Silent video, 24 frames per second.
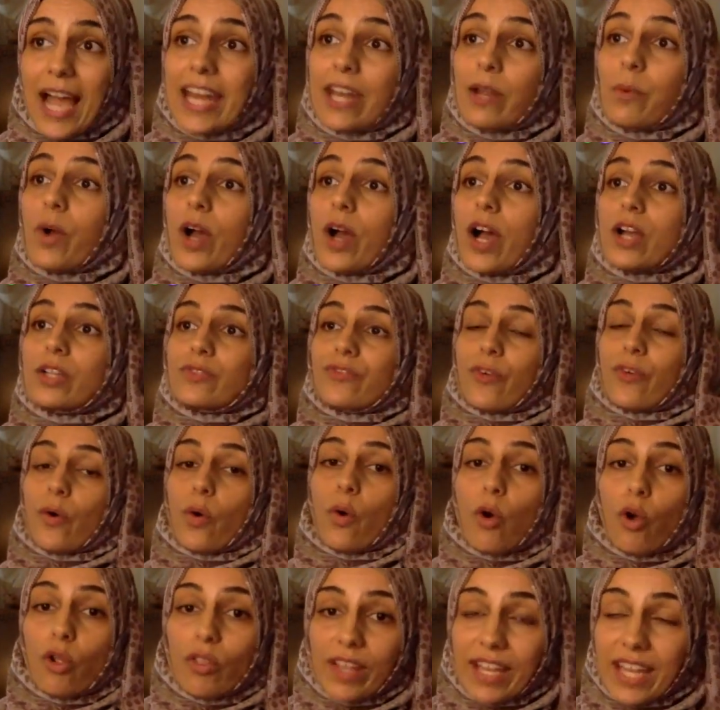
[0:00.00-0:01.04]
and it works for
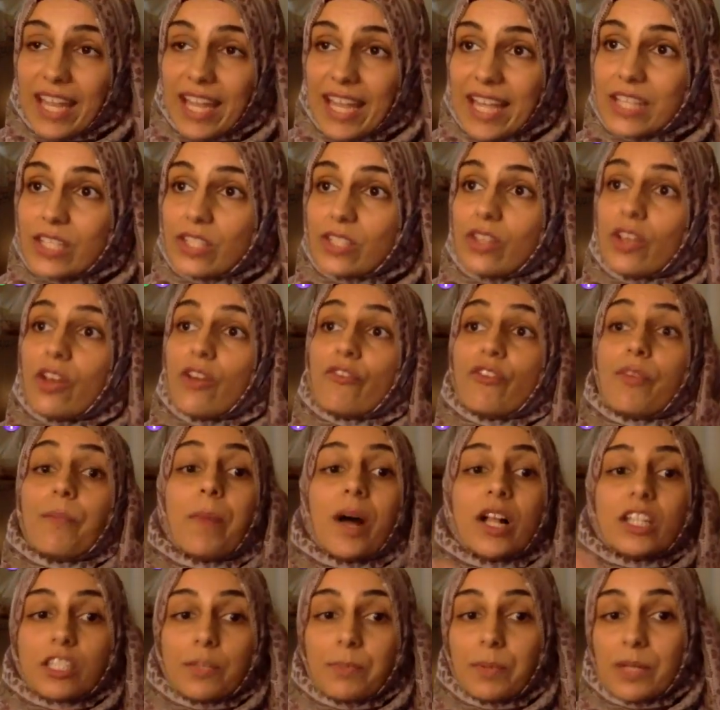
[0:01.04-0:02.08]
all the kids for
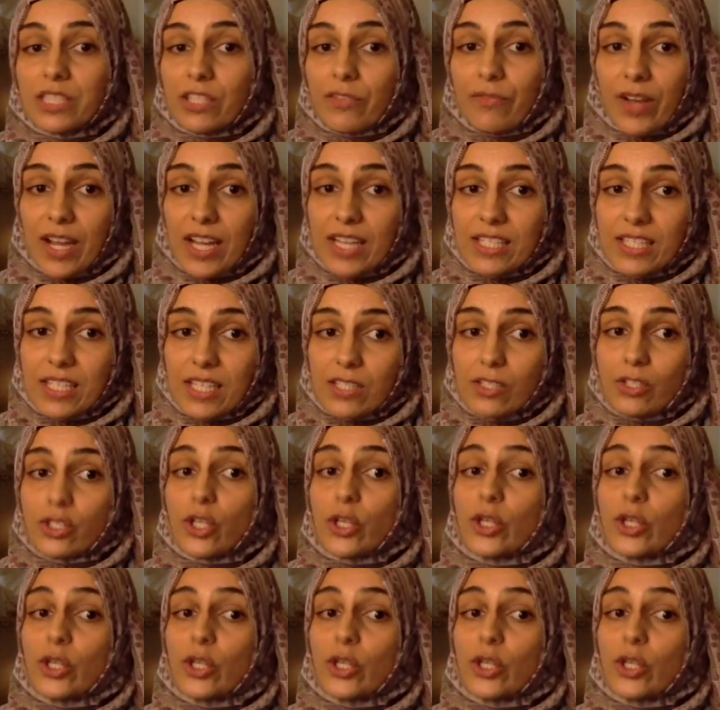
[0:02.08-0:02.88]
multiple devices.